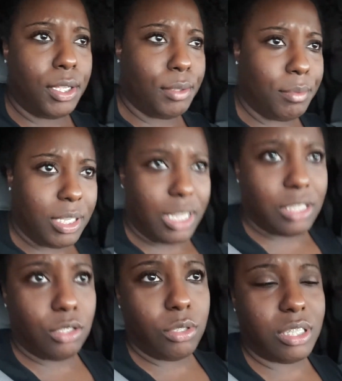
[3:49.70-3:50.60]
He likes
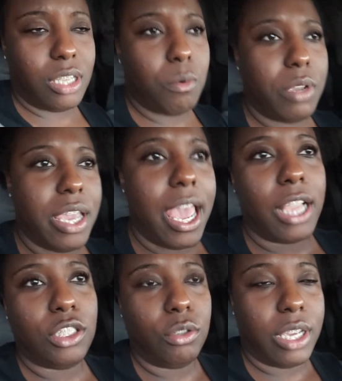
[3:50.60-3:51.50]
to do his thing where he
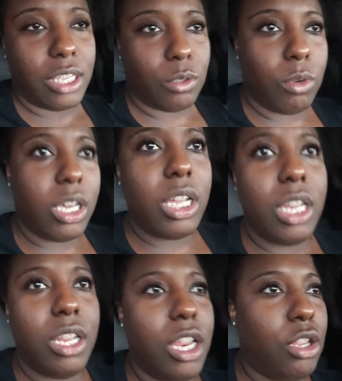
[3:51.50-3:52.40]
asks you, guess what?
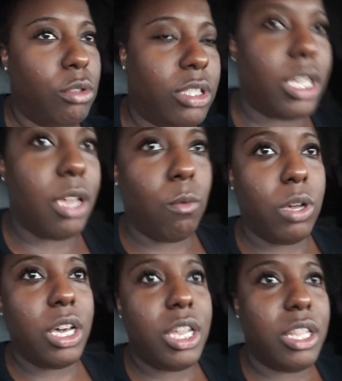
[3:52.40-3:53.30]
And then you say
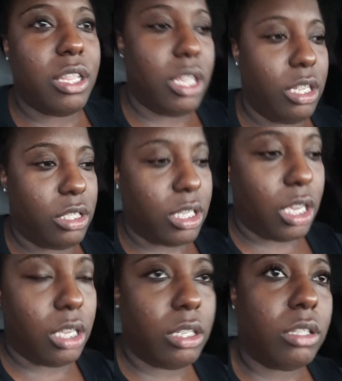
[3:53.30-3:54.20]
what? And then he
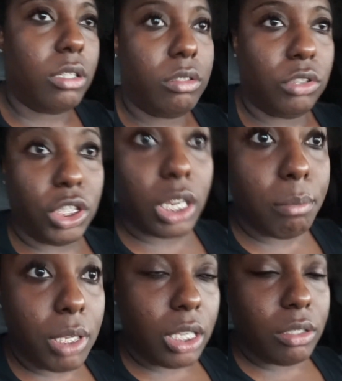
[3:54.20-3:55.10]
say, chicken
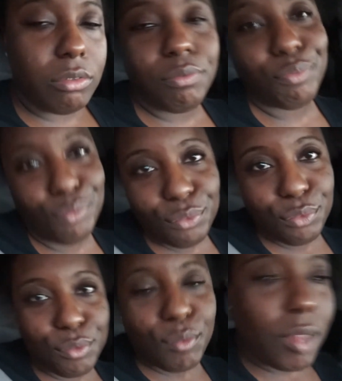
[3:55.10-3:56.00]
butt.
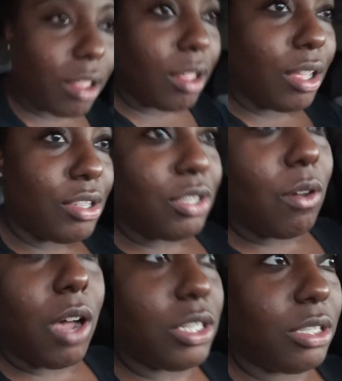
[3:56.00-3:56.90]
So
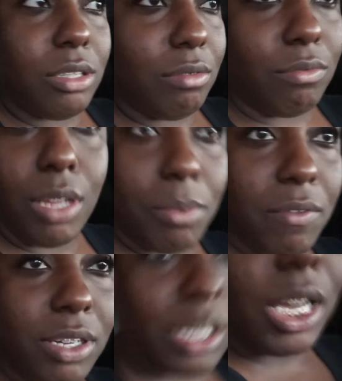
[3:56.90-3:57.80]
I'm
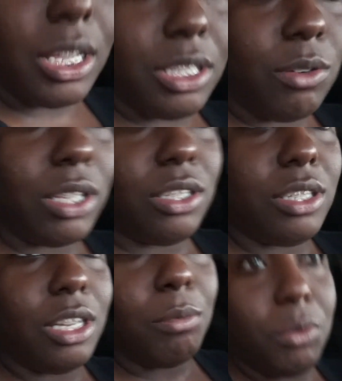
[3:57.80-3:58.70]
never gonna guess. He's gonna
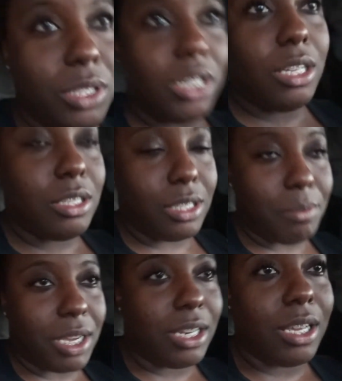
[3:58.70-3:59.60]
just tell me what it is, so I'm
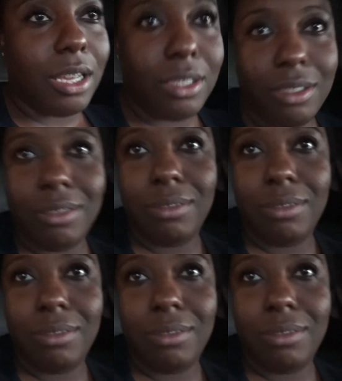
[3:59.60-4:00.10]
not gonna guess.